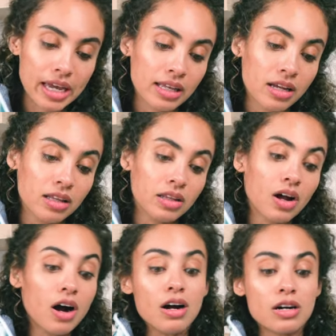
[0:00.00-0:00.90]
in a
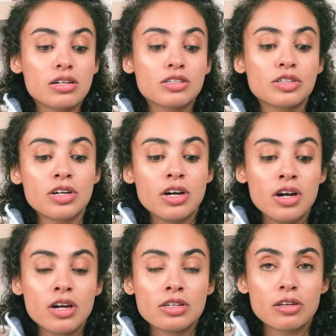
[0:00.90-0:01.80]
large.
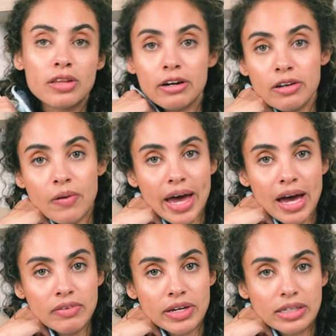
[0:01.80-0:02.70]
So there you
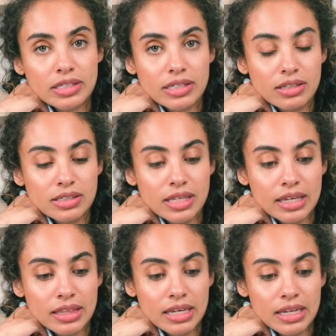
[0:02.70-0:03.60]
have it. It looks
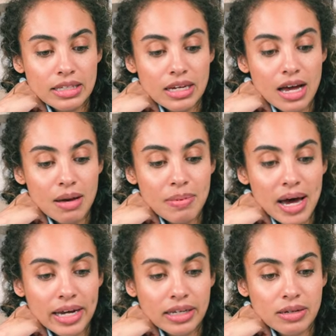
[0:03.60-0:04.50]
like the top
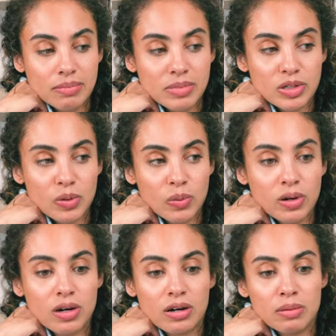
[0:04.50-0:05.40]
items
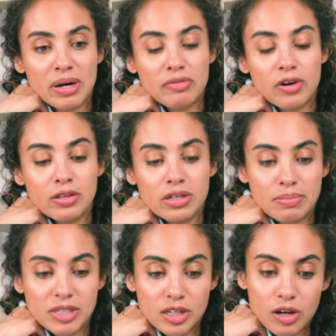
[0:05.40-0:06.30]
were by far the
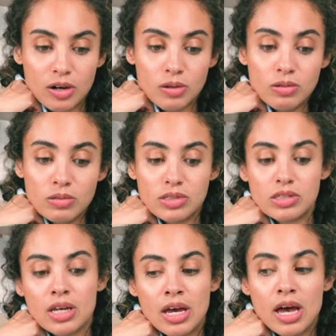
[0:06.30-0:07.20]
Nuptse
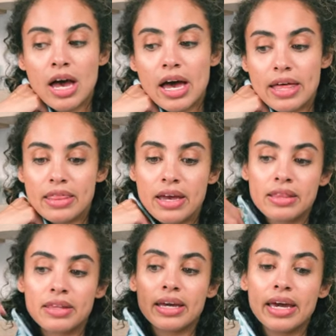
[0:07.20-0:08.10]
coats, and
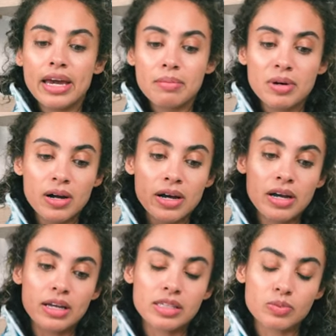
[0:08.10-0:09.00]
then the
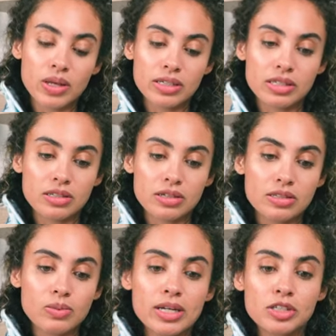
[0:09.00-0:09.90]
camera, as well as this
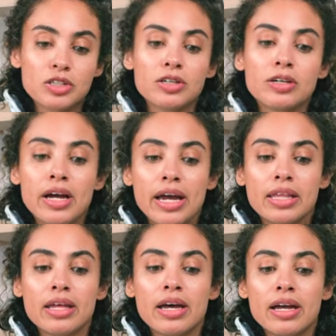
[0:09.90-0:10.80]
hooded sweatshirt,
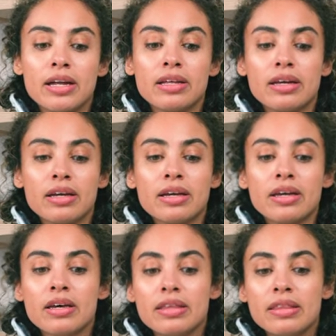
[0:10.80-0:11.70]
and then
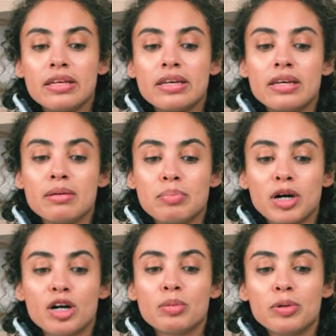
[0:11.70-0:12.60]
the
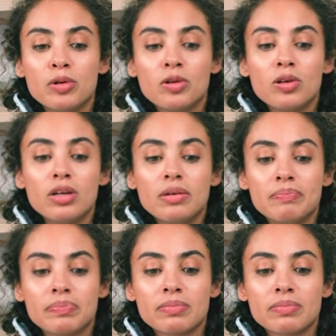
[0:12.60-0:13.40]
purple